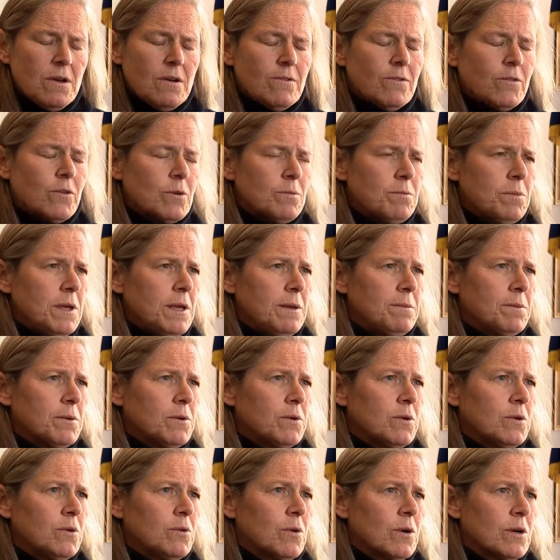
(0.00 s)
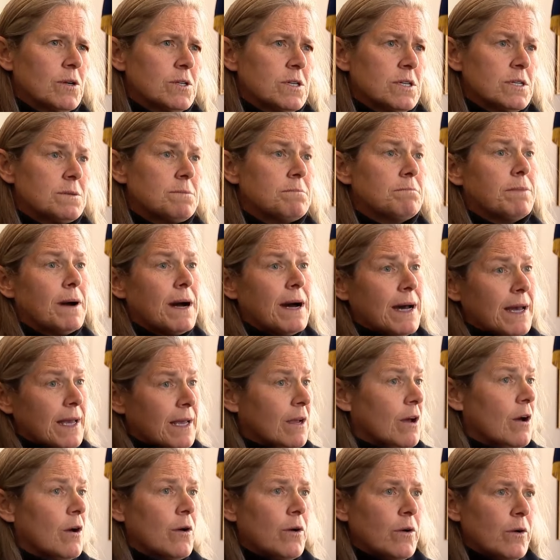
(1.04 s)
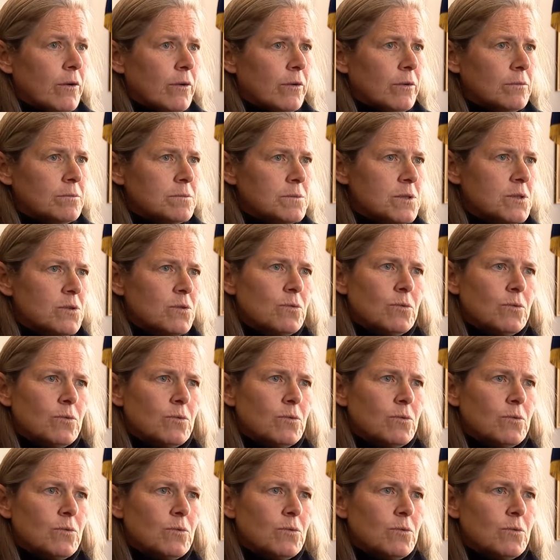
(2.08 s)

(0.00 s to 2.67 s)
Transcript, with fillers: for people who are just buying homes